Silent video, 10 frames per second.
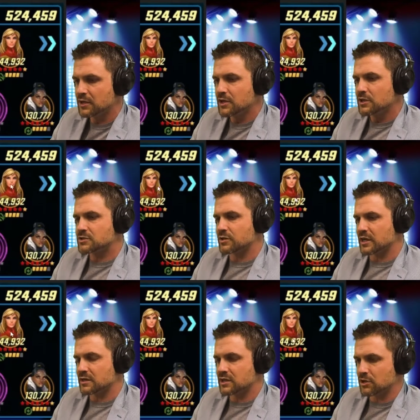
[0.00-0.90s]
So
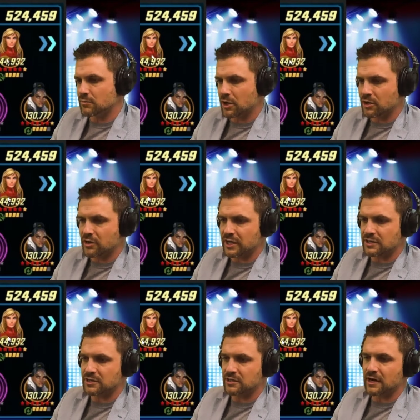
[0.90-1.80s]
get Killmonger in
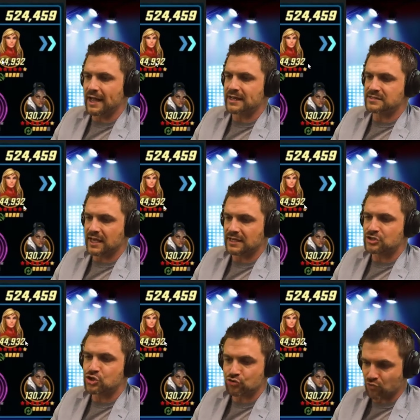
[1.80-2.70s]
here as a
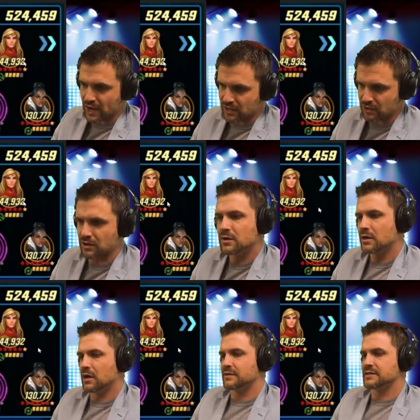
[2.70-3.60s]
striker
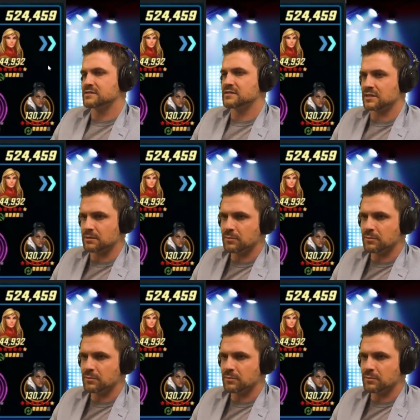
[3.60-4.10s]
on this team,